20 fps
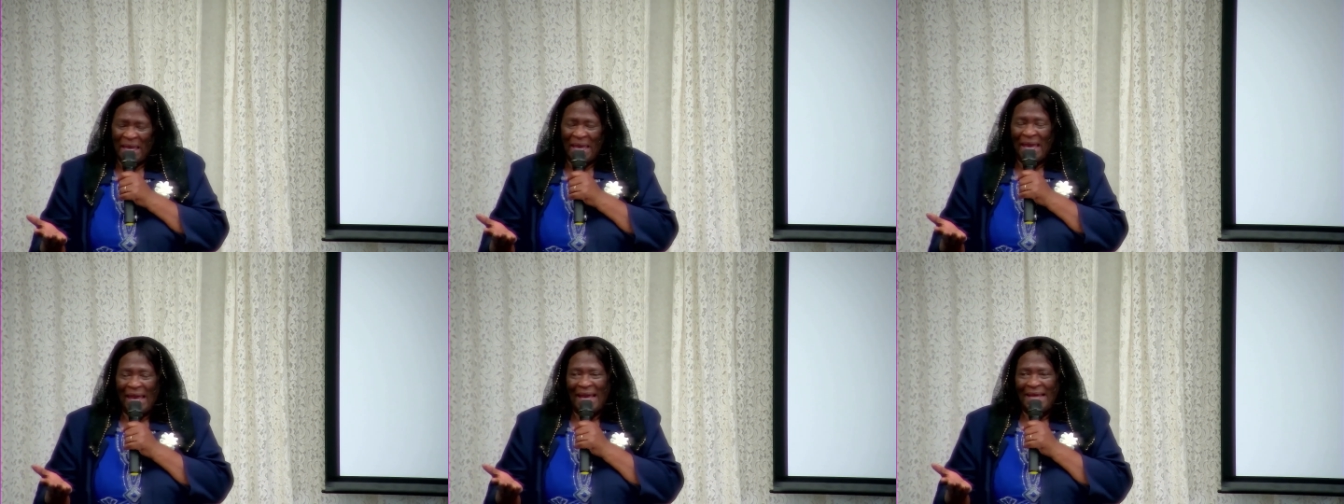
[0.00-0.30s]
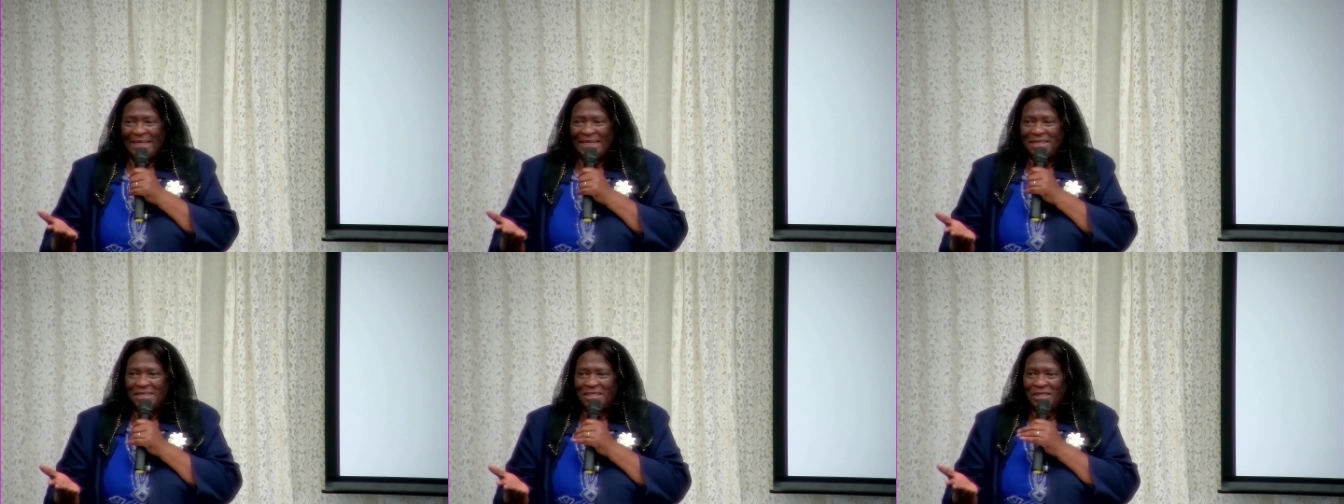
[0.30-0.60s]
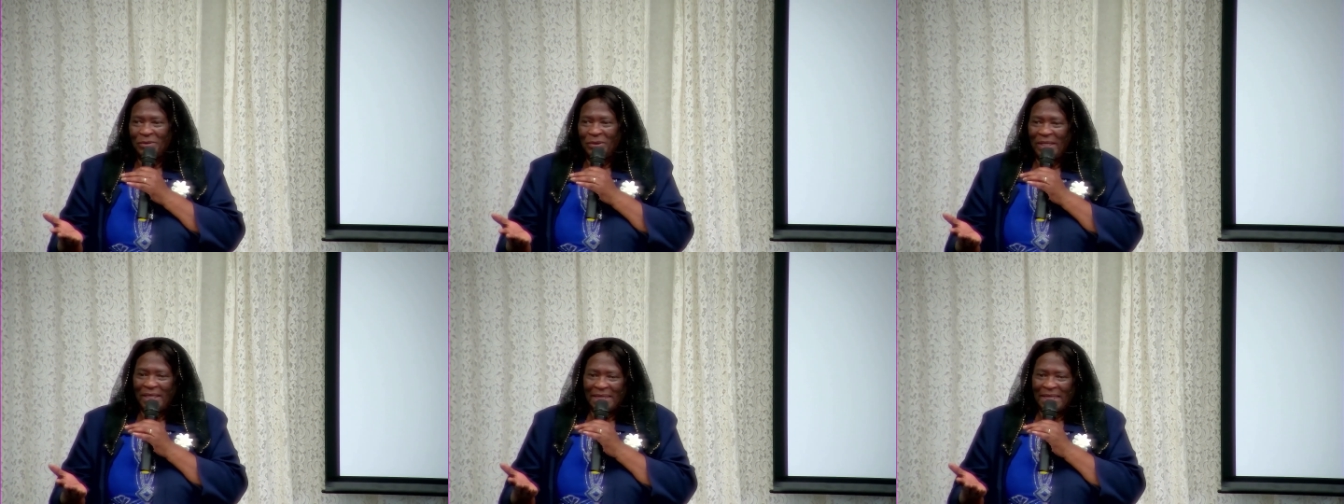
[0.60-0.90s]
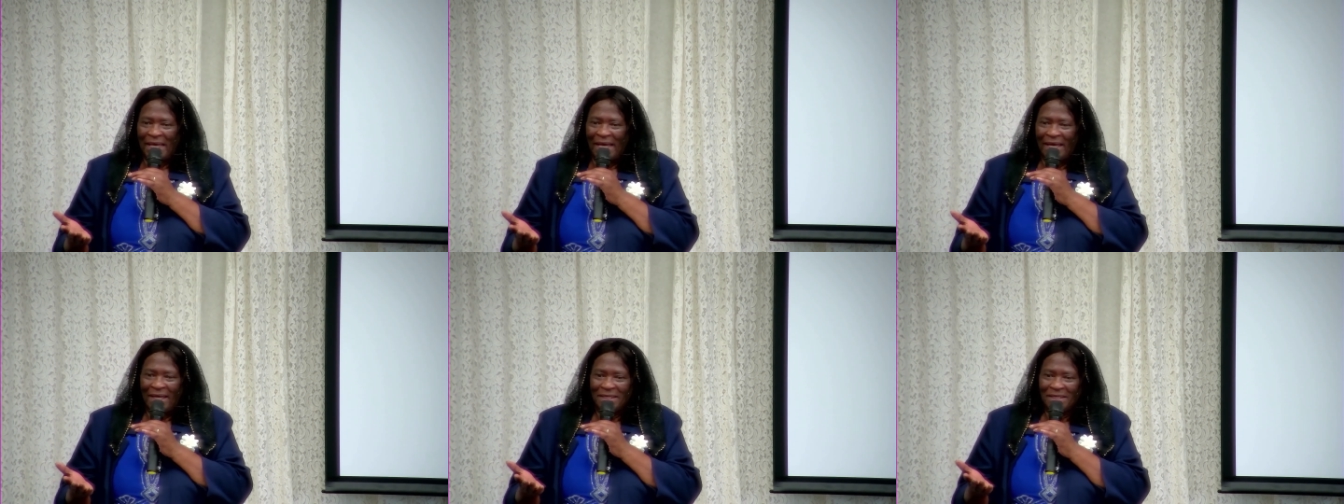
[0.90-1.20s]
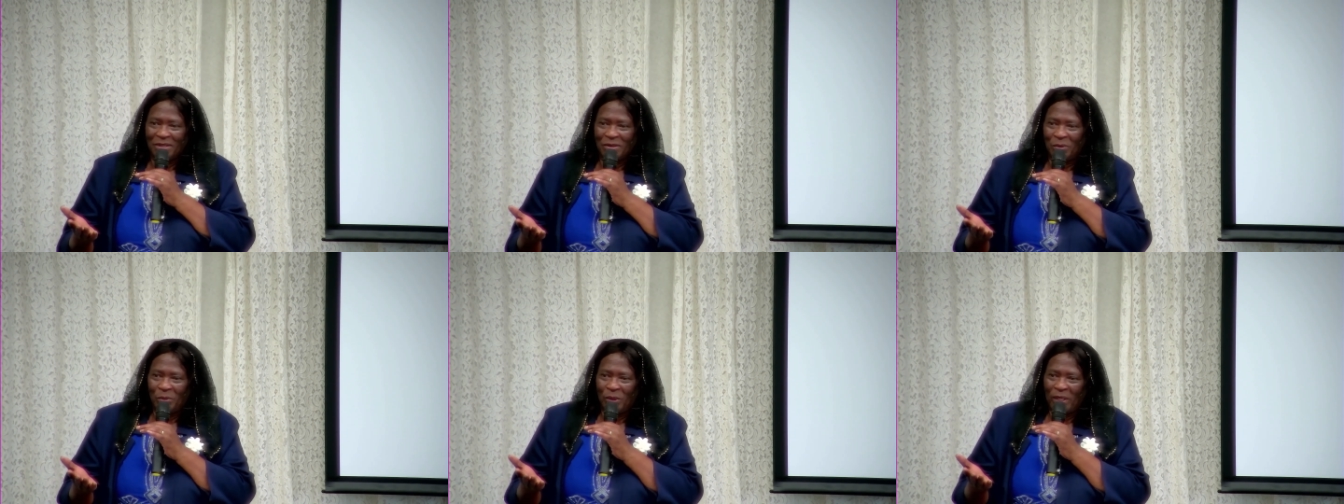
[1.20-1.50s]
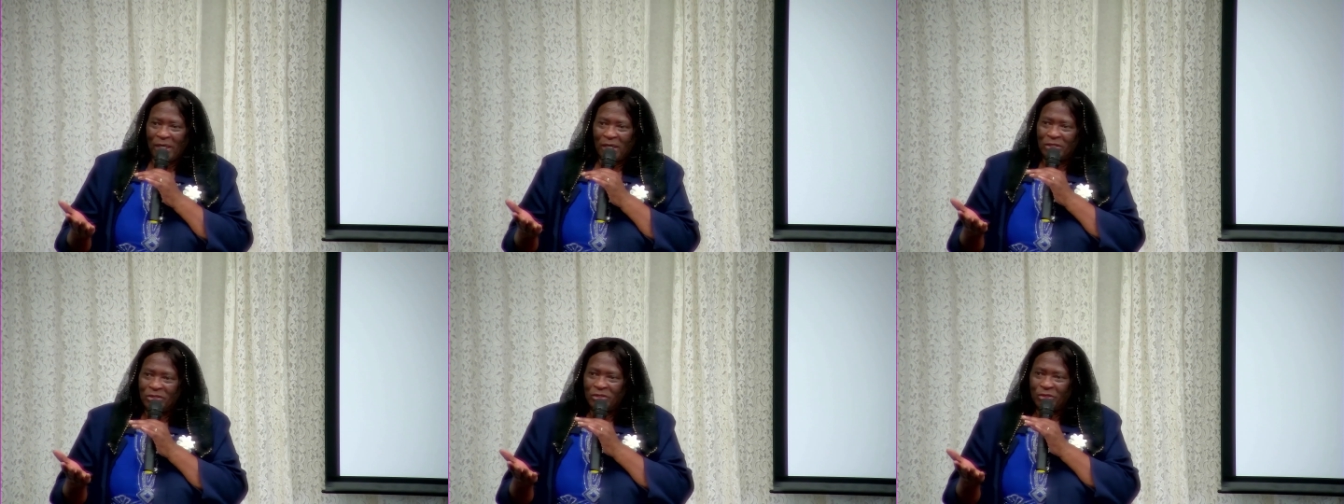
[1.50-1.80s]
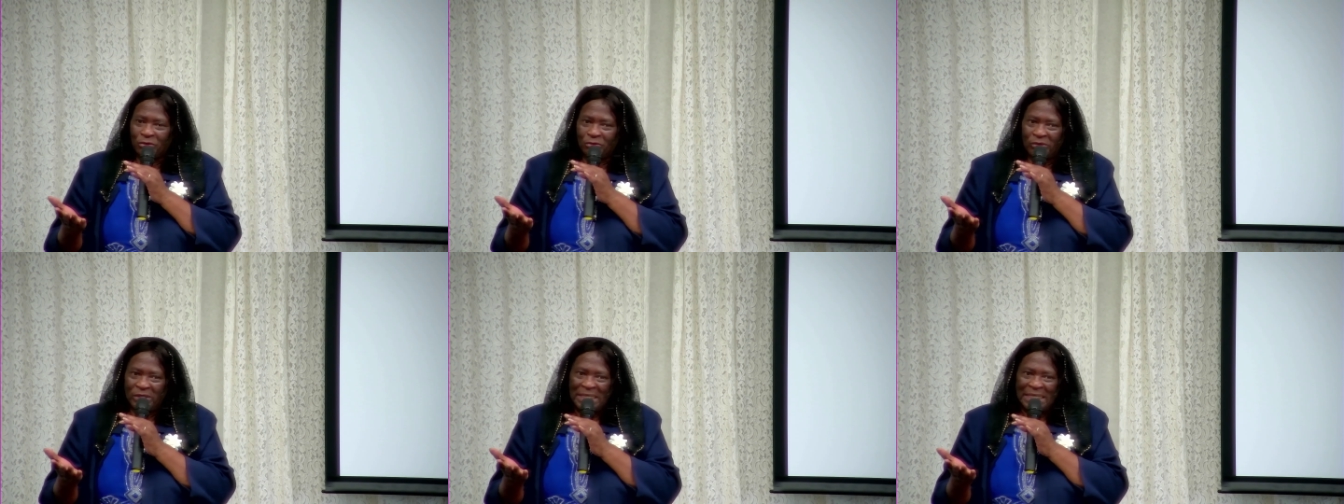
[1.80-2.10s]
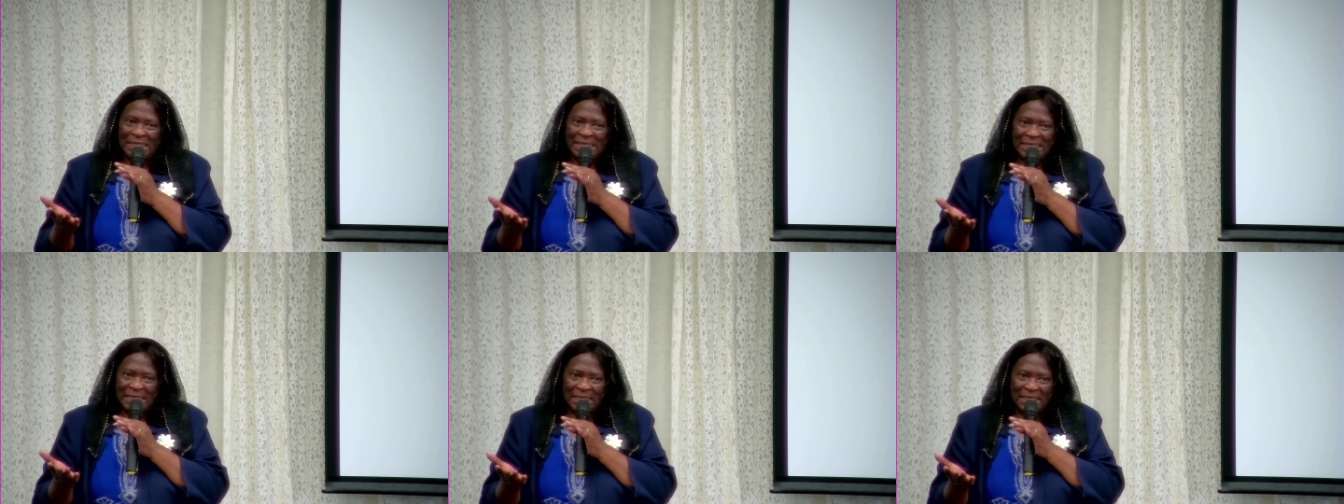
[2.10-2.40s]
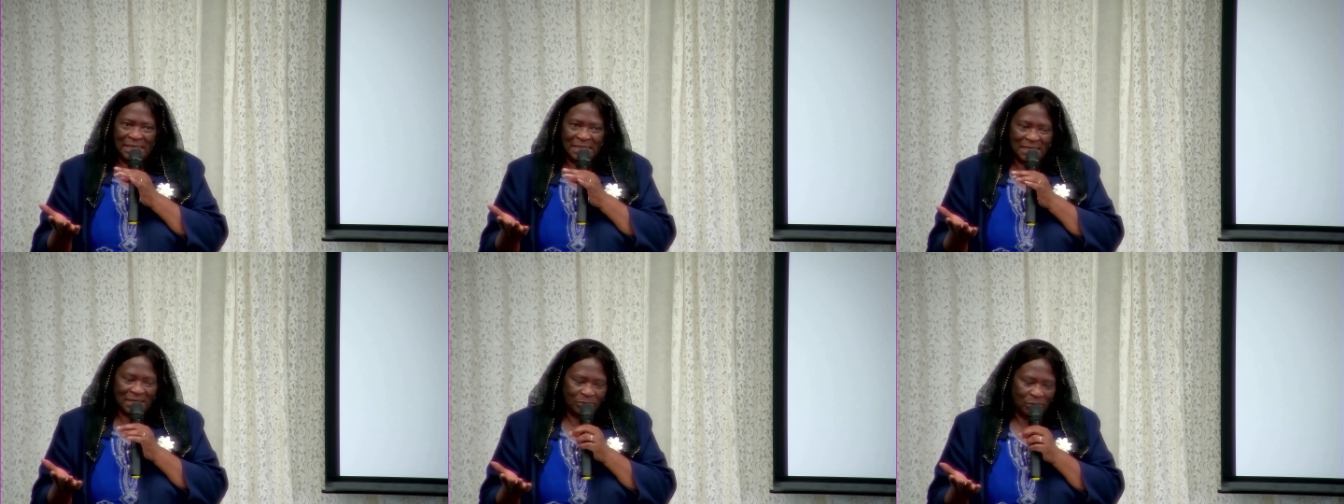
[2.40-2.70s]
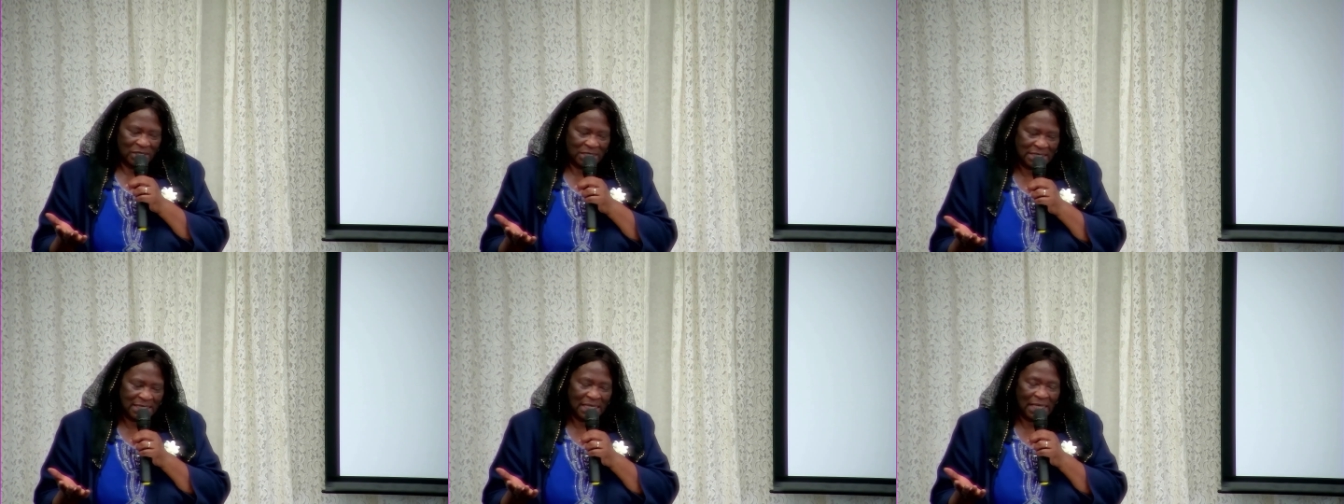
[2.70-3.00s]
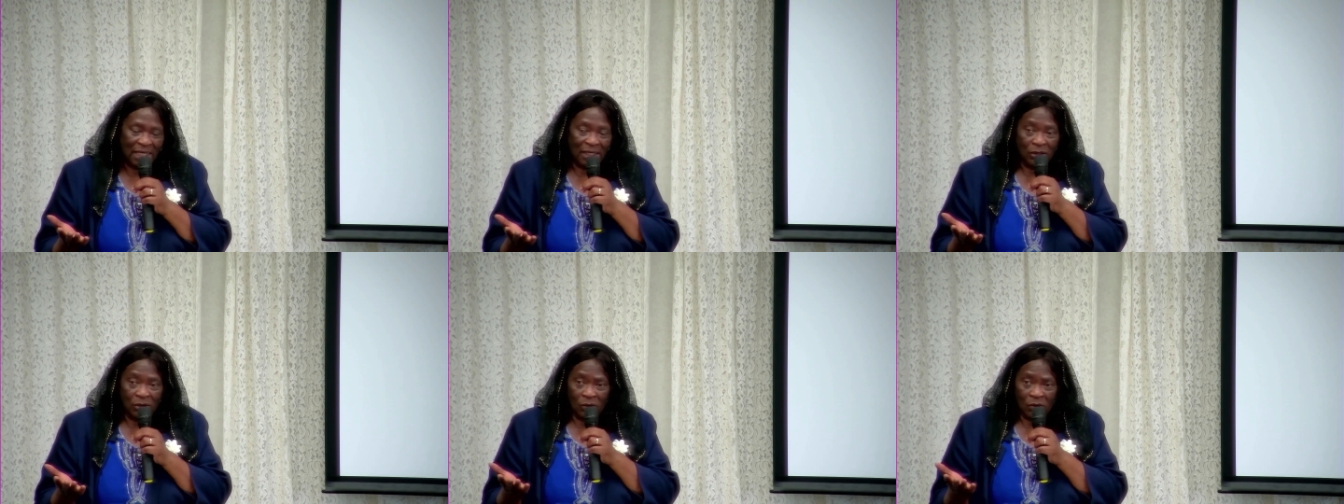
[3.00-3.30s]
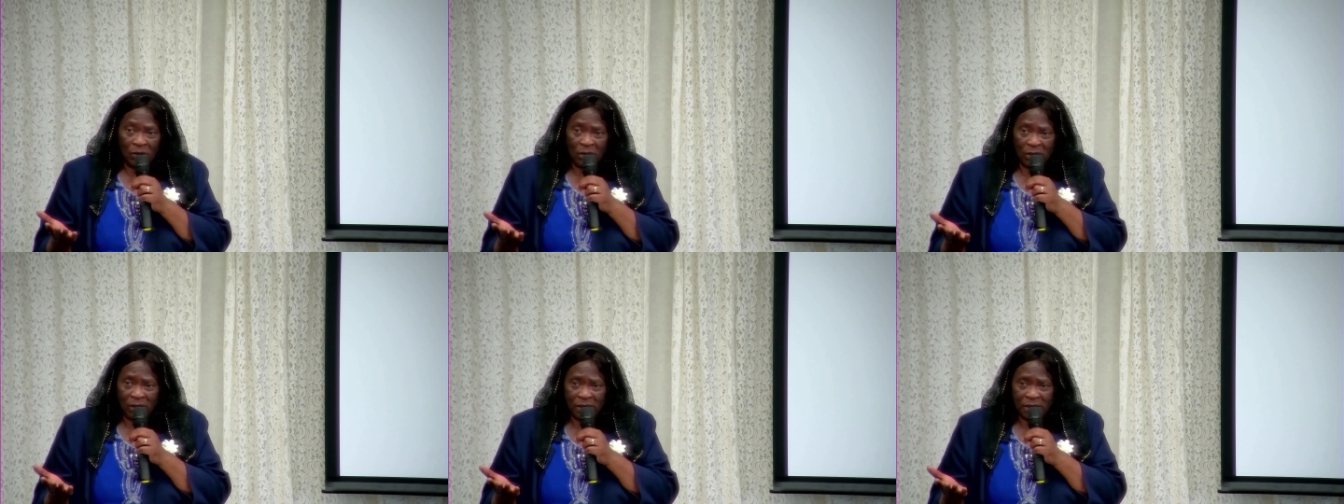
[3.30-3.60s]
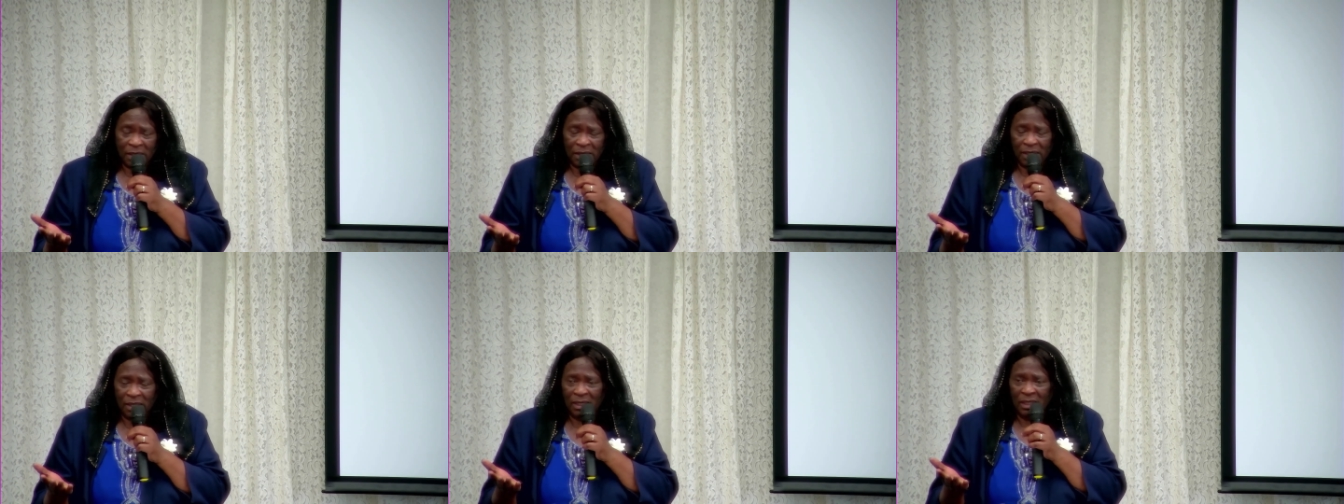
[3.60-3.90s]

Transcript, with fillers: And in doing that, we're going to release. We're saying, Lord,